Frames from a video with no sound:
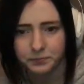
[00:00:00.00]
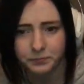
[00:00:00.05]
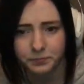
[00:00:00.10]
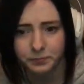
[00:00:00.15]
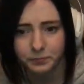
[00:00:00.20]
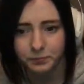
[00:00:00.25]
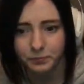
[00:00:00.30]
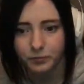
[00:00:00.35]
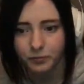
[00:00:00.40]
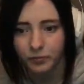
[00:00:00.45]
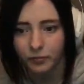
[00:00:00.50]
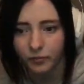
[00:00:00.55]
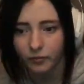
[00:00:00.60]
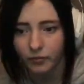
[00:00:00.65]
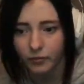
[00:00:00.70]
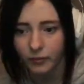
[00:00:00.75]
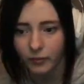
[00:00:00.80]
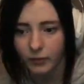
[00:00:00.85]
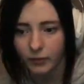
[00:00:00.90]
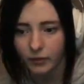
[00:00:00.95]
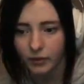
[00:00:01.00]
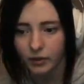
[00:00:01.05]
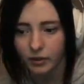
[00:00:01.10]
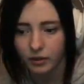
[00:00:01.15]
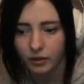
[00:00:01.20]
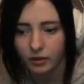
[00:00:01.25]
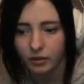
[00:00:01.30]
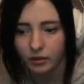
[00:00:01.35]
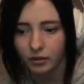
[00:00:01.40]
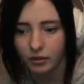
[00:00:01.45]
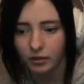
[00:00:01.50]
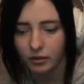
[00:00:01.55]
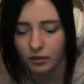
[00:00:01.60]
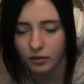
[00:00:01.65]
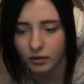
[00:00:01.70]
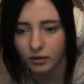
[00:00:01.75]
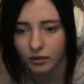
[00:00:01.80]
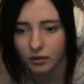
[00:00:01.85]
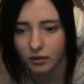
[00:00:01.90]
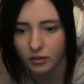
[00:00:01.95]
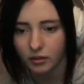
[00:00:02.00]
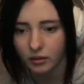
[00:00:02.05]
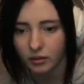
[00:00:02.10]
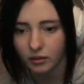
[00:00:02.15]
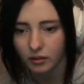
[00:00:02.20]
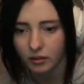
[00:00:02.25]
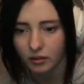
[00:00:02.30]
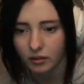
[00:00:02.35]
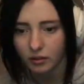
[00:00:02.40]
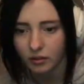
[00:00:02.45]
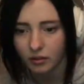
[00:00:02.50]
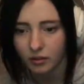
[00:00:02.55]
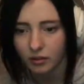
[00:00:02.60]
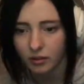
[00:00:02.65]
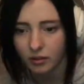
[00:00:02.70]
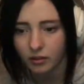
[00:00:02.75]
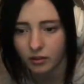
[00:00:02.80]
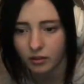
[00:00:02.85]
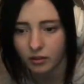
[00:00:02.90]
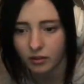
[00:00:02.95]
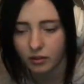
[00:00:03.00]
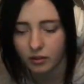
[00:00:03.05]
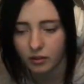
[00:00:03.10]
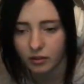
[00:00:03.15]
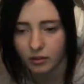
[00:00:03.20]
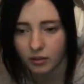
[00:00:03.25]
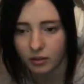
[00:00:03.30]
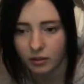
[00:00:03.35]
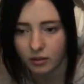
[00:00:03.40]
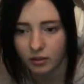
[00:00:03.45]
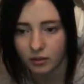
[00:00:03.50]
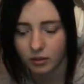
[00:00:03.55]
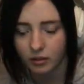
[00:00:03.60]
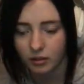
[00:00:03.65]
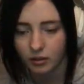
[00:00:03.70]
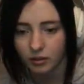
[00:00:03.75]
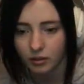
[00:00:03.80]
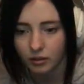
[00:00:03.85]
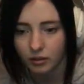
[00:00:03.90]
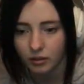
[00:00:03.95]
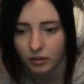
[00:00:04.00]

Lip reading: No one is speaking in this clip.